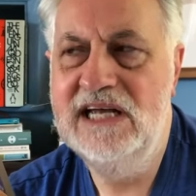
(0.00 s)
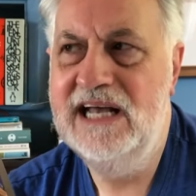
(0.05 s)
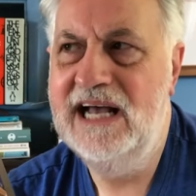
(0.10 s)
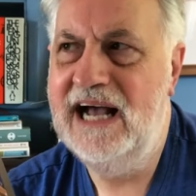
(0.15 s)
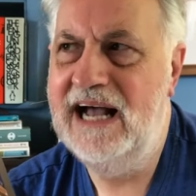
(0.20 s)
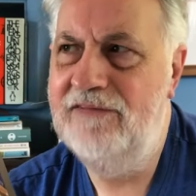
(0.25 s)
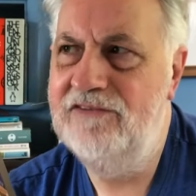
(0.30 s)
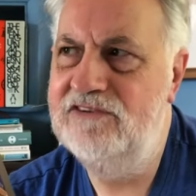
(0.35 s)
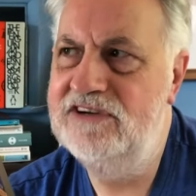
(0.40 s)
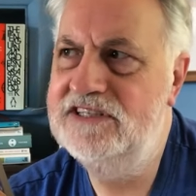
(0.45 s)

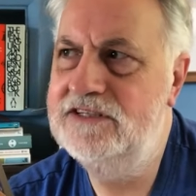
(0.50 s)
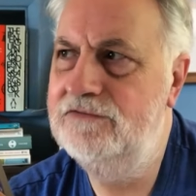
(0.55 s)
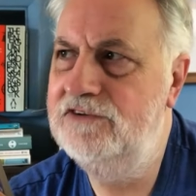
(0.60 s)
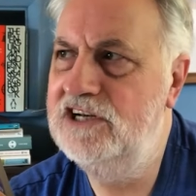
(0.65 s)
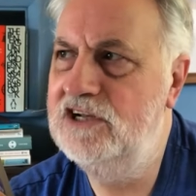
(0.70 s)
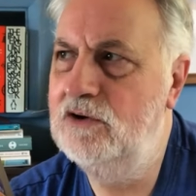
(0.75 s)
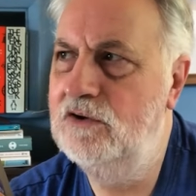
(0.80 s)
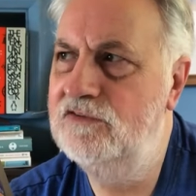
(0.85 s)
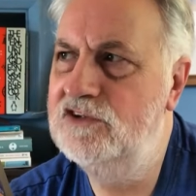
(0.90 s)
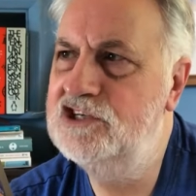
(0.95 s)
And there is a
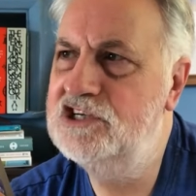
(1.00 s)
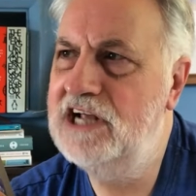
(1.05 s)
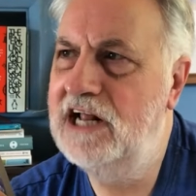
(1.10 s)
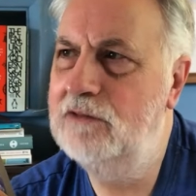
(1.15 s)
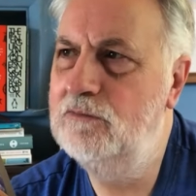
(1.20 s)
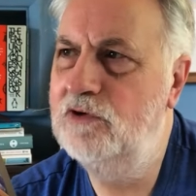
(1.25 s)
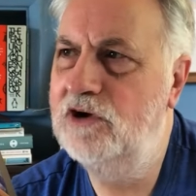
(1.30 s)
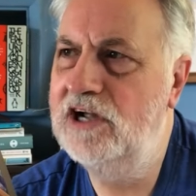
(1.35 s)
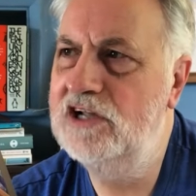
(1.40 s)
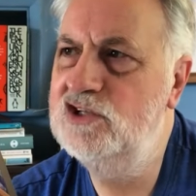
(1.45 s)
video on the channel
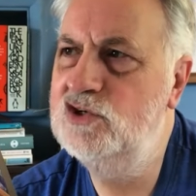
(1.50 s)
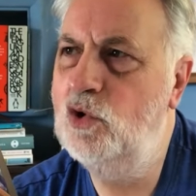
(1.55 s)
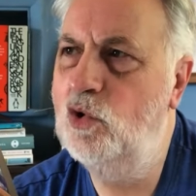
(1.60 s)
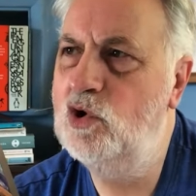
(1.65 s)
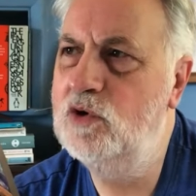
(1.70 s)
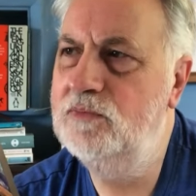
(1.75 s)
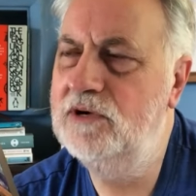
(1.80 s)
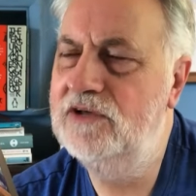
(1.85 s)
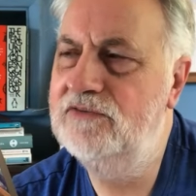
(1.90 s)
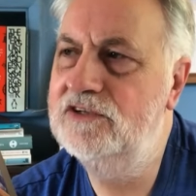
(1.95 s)
where I
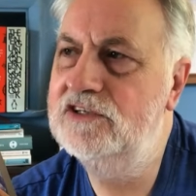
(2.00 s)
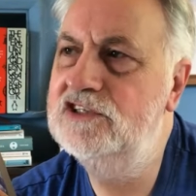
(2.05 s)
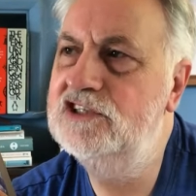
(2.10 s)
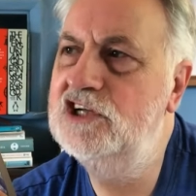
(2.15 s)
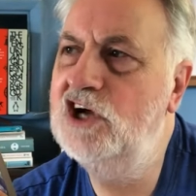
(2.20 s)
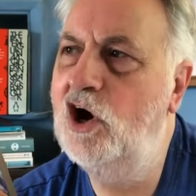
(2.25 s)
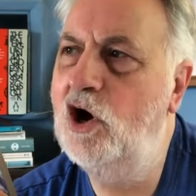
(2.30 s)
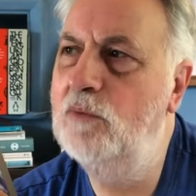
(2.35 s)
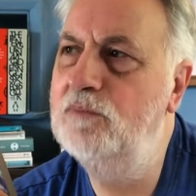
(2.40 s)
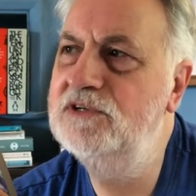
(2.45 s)
talk about the
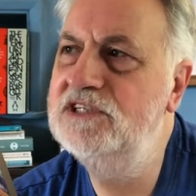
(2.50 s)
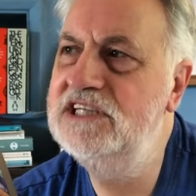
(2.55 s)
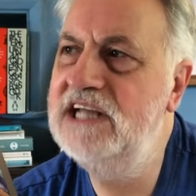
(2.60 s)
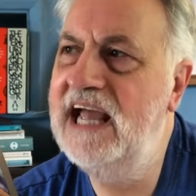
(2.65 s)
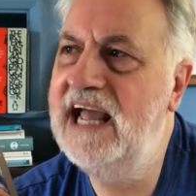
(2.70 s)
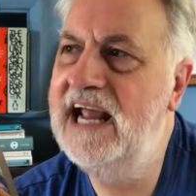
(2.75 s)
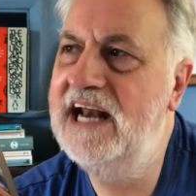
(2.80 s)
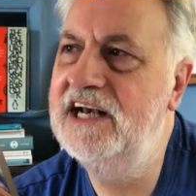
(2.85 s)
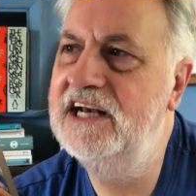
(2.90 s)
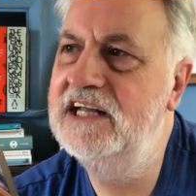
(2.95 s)
top
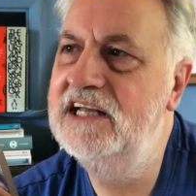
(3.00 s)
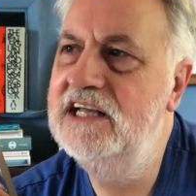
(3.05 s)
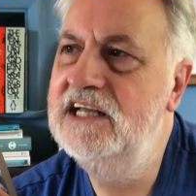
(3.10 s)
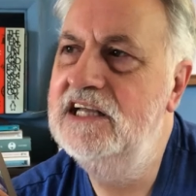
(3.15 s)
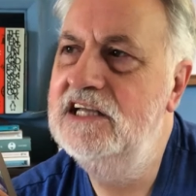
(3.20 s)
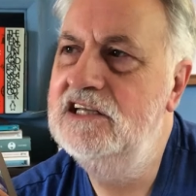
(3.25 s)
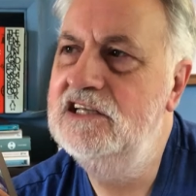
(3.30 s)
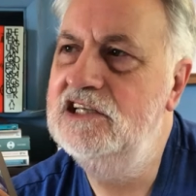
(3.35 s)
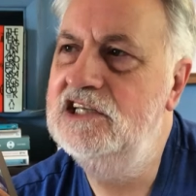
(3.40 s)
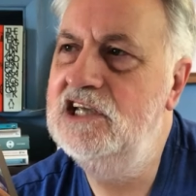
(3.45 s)
10
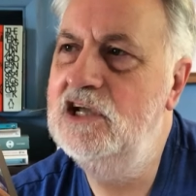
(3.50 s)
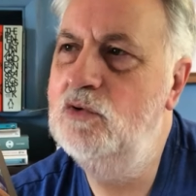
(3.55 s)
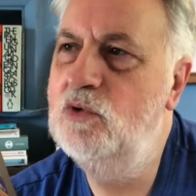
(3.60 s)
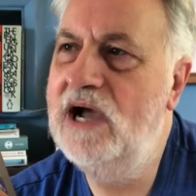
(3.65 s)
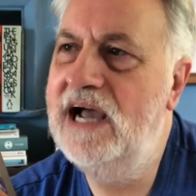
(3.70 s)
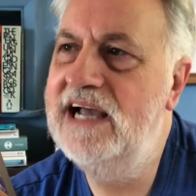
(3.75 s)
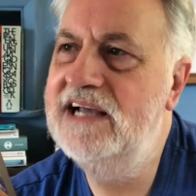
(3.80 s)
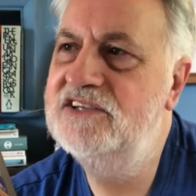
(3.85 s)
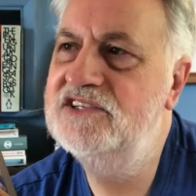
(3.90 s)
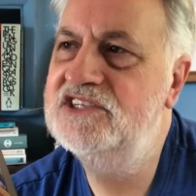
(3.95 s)

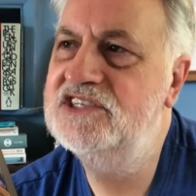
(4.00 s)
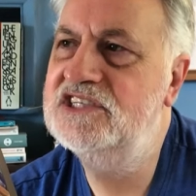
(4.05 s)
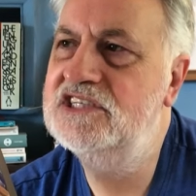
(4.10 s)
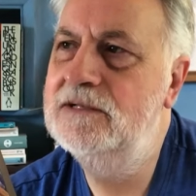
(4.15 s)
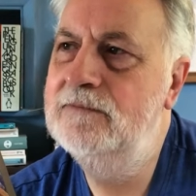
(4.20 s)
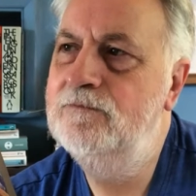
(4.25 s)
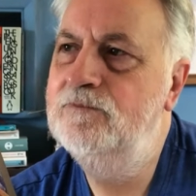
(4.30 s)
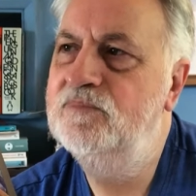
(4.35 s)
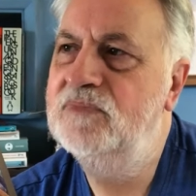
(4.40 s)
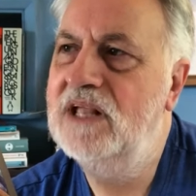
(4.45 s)
US
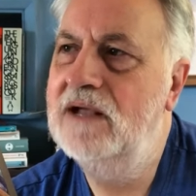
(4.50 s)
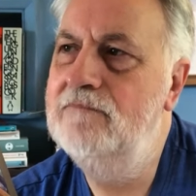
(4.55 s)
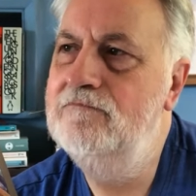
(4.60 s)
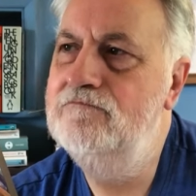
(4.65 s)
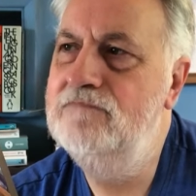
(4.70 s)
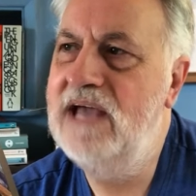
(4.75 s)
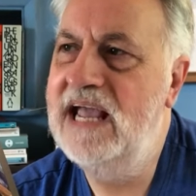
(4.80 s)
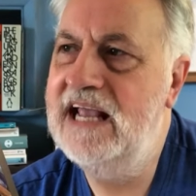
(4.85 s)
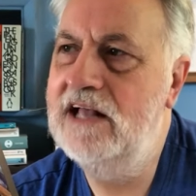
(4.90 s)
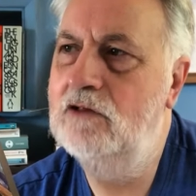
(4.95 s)

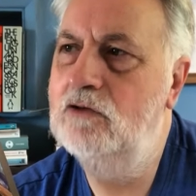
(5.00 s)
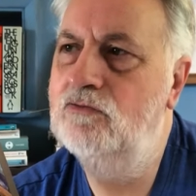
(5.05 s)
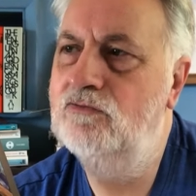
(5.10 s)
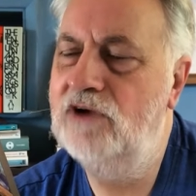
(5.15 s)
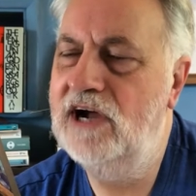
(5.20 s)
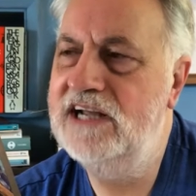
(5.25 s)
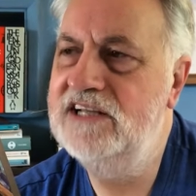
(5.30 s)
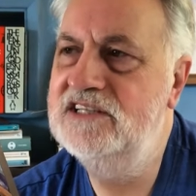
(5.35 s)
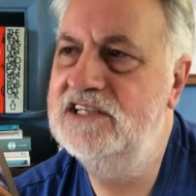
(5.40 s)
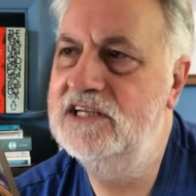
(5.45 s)
male
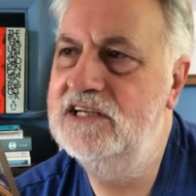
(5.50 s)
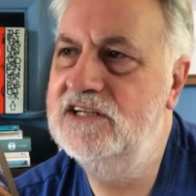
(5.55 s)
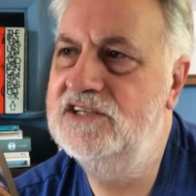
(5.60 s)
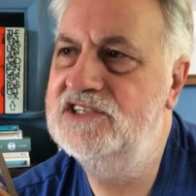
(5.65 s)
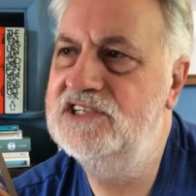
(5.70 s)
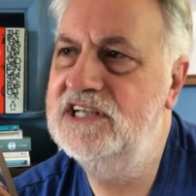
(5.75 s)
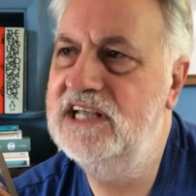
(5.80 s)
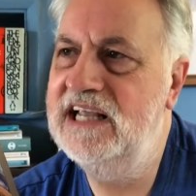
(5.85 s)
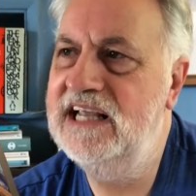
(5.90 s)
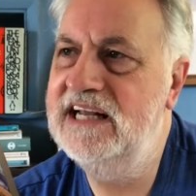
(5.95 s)

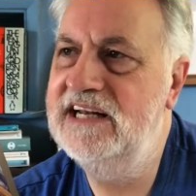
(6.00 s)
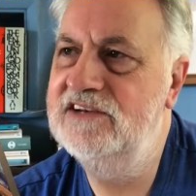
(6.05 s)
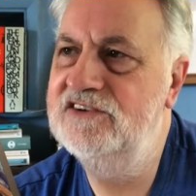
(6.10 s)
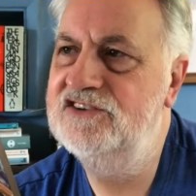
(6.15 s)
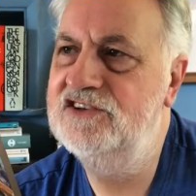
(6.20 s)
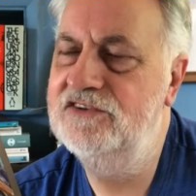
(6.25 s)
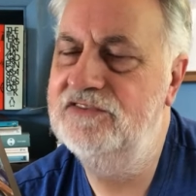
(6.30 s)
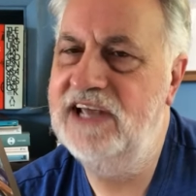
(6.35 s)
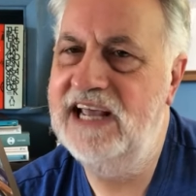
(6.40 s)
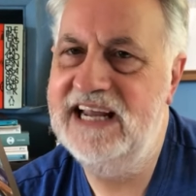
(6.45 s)
writers in
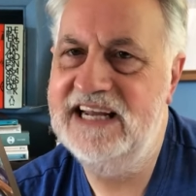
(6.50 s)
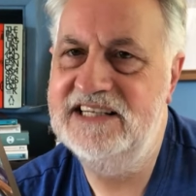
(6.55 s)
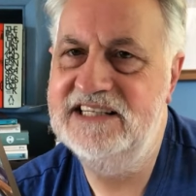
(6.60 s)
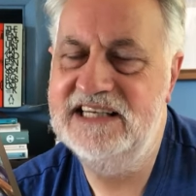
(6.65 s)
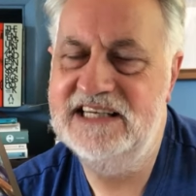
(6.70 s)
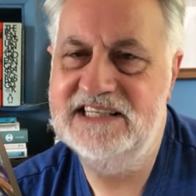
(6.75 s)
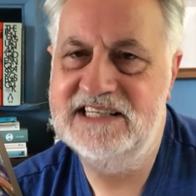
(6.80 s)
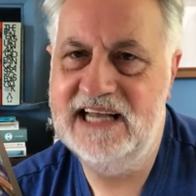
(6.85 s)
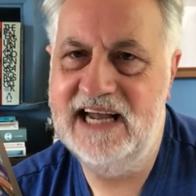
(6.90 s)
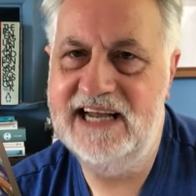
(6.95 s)
sort of
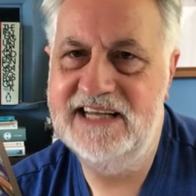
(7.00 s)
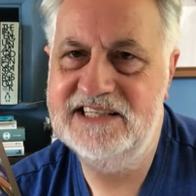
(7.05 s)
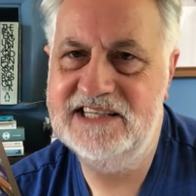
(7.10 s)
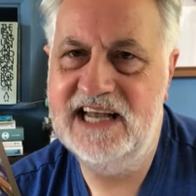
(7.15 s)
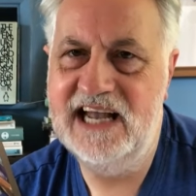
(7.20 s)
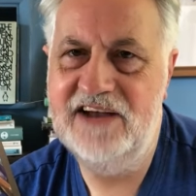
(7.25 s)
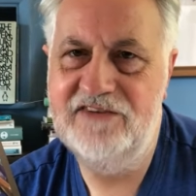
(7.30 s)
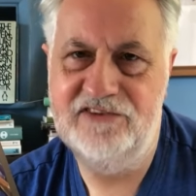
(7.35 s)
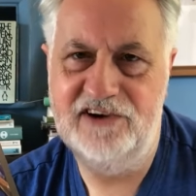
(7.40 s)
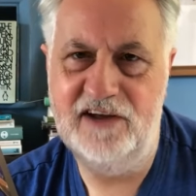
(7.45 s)
80s
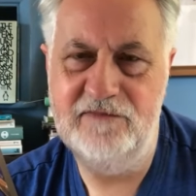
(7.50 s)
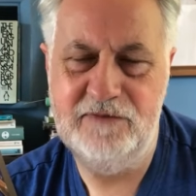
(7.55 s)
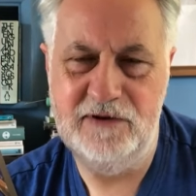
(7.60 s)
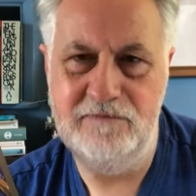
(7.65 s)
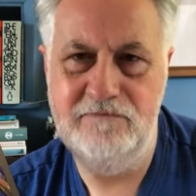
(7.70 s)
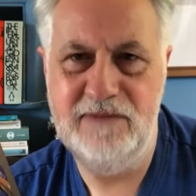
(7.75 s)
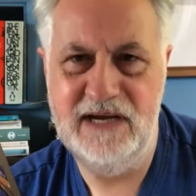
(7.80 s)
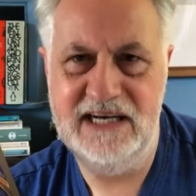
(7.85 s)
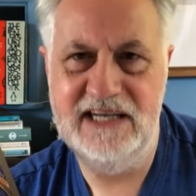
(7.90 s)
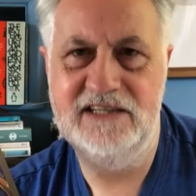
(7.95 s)
SF, and I've
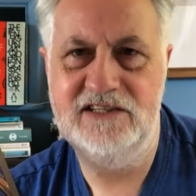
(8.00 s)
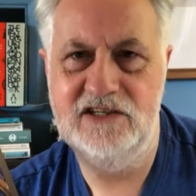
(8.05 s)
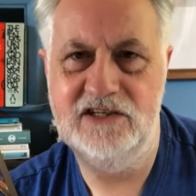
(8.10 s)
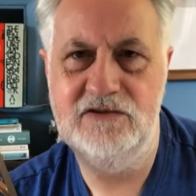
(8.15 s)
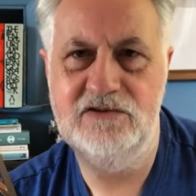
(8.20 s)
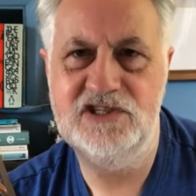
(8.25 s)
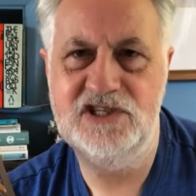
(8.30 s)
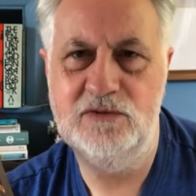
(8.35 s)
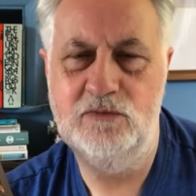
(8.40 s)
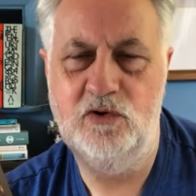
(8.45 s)
been meaning to
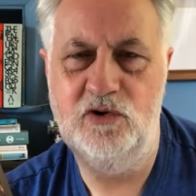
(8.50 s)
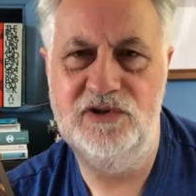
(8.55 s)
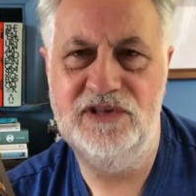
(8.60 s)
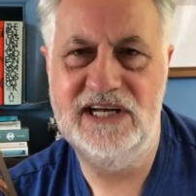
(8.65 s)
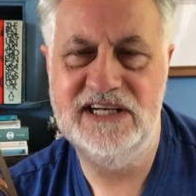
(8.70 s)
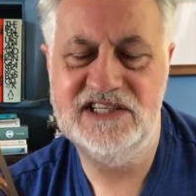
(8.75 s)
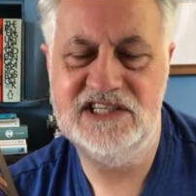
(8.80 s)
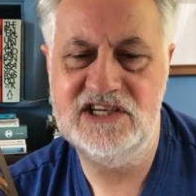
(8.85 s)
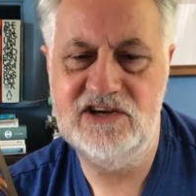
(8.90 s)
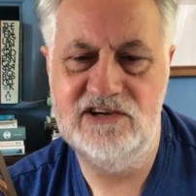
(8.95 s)
do some more in
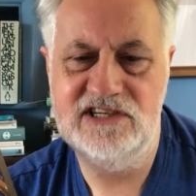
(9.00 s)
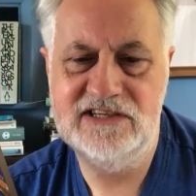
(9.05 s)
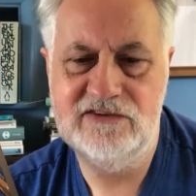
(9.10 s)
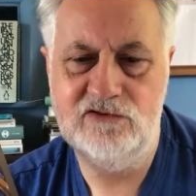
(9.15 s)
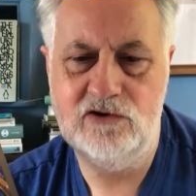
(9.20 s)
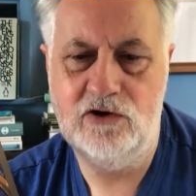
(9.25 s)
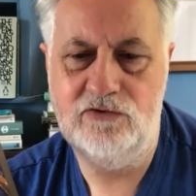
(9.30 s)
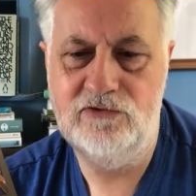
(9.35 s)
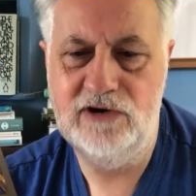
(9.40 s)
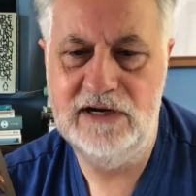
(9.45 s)
that series. I
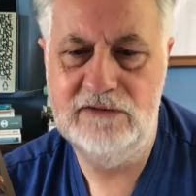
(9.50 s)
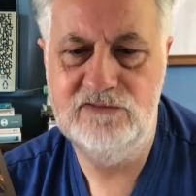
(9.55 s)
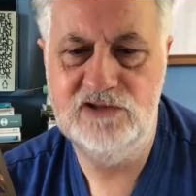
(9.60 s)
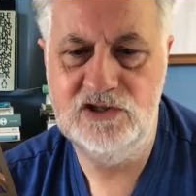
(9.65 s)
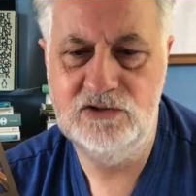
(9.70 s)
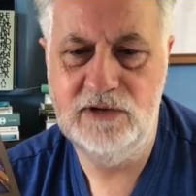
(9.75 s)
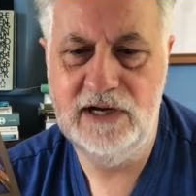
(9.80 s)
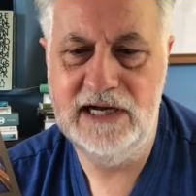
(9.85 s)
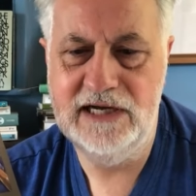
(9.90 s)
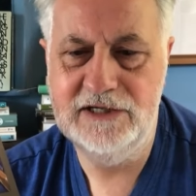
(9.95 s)
haven't got around
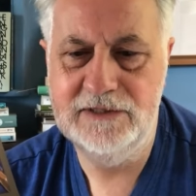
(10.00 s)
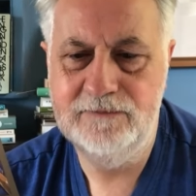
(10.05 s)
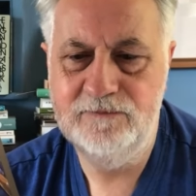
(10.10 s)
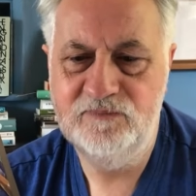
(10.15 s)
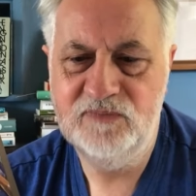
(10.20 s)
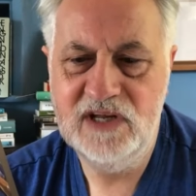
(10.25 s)
to it.